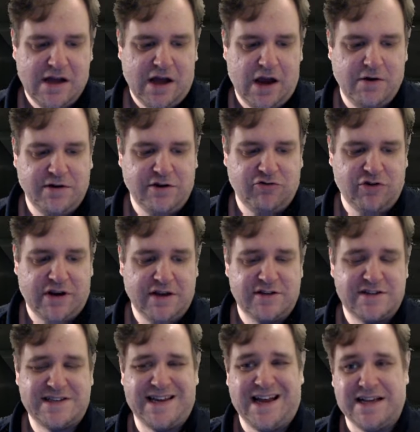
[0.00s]
Odyn trinket
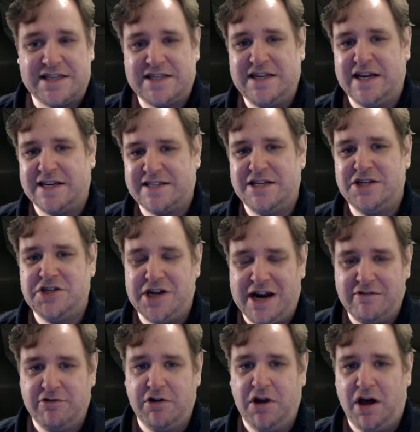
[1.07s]
stat sticks in
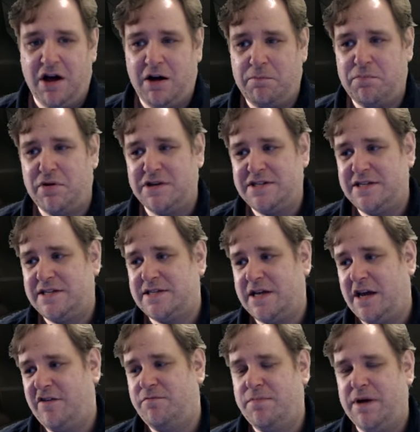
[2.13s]
general are pretty
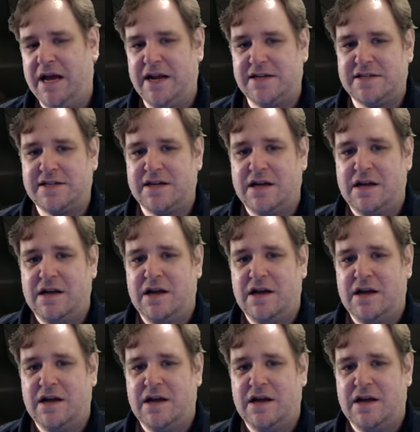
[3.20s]
safe bets.